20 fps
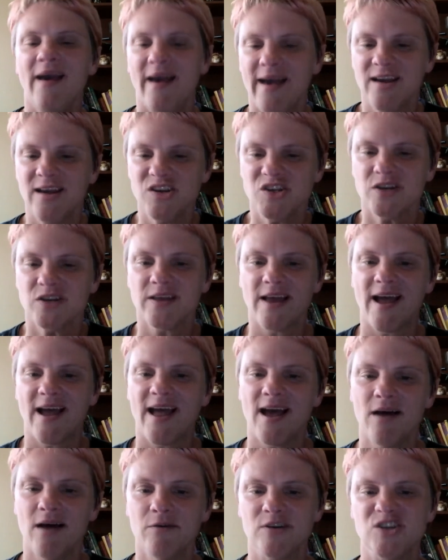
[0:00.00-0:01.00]
actually, I
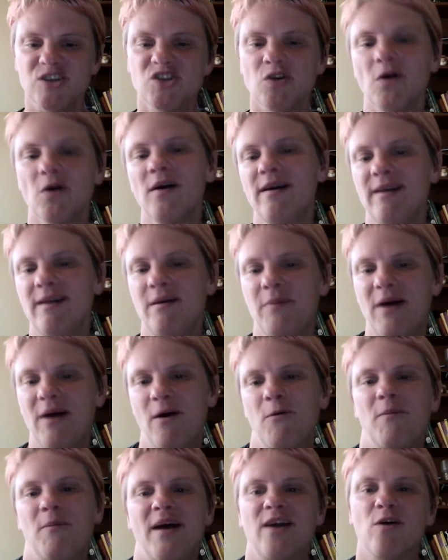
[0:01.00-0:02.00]
have a story
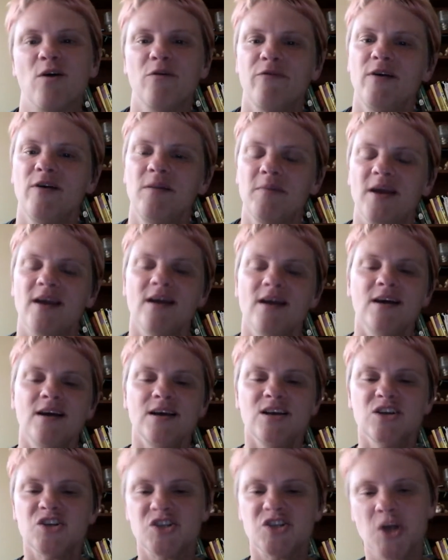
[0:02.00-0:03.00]
about my GoFundMe.
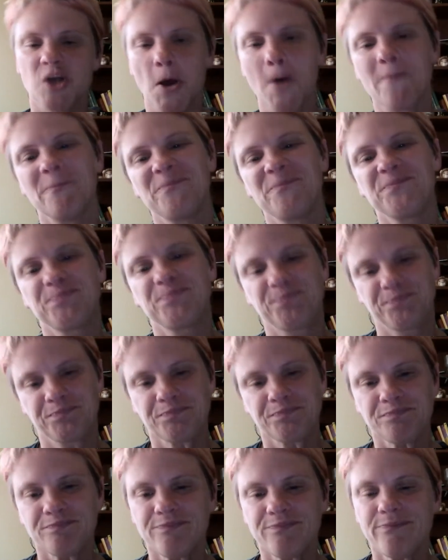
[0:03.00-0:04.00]
So
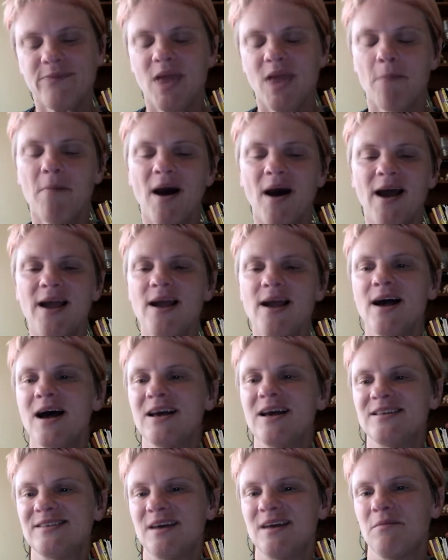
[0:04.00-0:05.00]
my
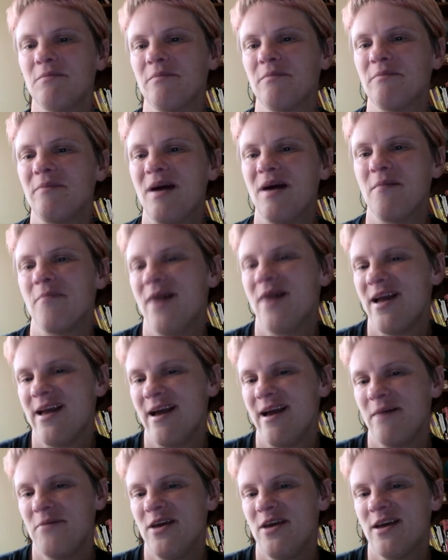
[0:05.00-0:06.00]

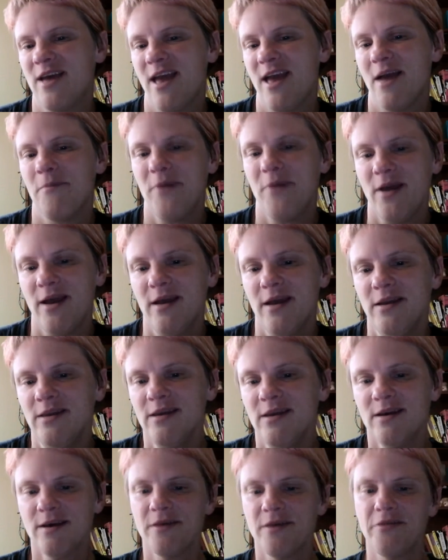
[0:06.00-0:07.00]
Miami campaign
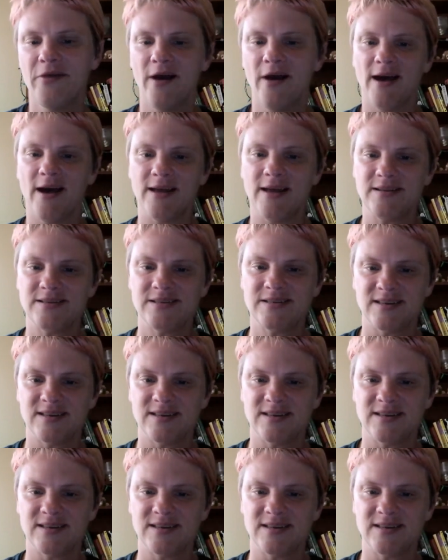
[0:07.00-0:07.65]
that